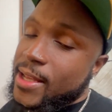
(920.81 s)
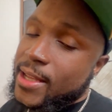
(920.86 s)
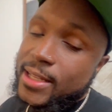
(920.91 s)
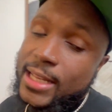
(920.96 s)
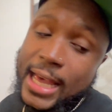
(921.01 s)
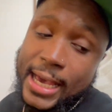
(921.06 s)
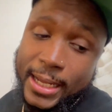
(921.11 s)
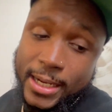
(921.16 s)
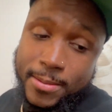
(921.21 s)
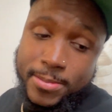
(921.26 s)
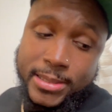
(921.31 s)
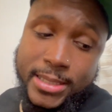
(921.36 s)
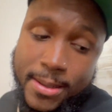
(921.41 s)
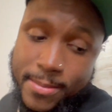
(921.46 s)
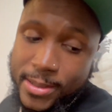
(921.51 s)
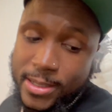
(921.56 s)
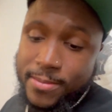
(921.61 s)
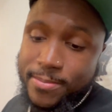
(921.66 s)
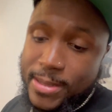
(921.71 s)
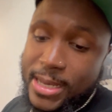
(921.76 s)
Like it up,
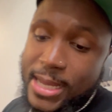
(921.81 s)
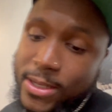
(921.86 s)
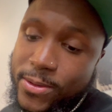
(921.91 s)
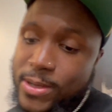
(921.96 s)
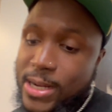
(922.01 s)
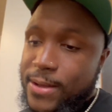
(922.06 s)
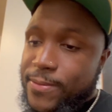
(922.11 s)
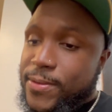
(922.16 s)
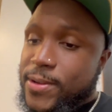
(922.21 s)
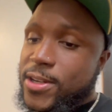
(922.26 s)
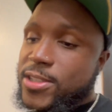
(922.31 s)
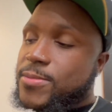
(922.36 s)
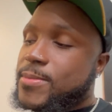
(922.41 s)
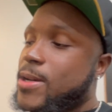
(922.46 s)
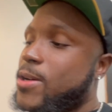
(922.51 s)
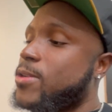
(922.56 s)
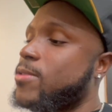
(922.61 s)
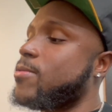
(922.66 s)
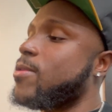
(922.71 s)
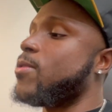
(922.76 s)
sub it up, man. Do that for us, man.
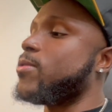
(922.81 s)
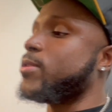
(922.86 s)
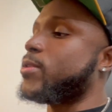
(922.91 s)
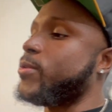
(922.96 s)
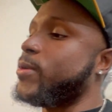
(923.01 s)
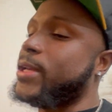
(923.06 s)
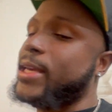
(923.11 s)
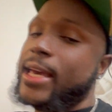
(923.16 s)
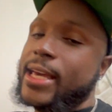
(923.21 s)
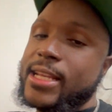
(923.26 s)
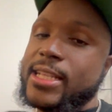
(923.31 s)
On the road to three K.